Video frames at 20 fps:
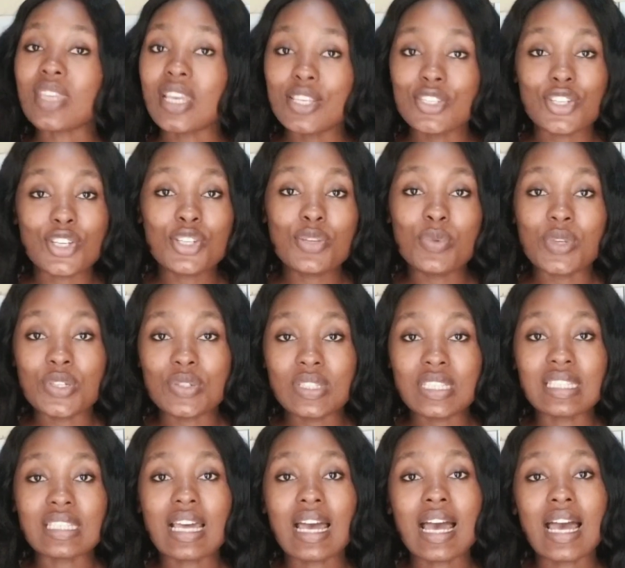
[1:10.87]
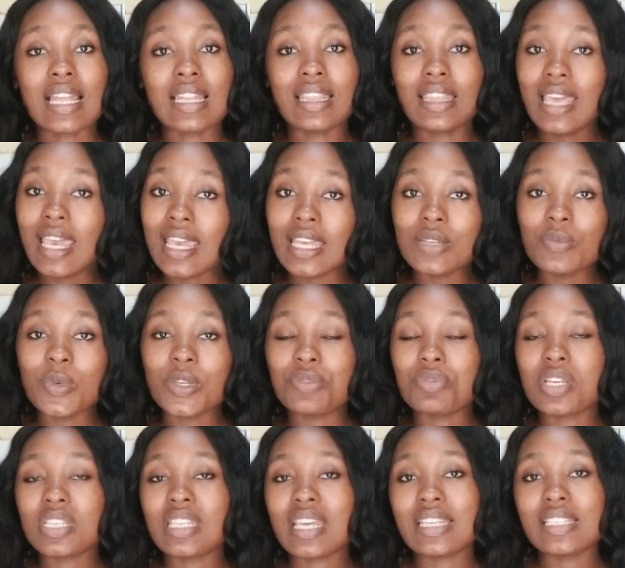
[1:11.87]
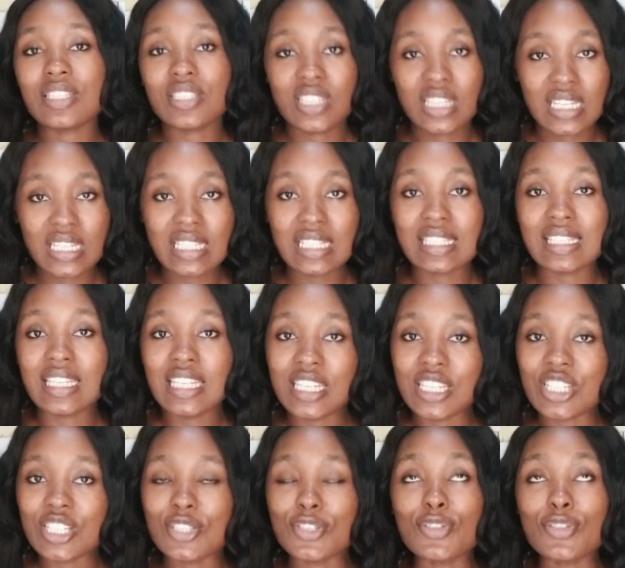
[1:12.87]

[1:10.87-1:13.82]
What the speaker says: Journey with Juditha, and then we created JD's Kitchen.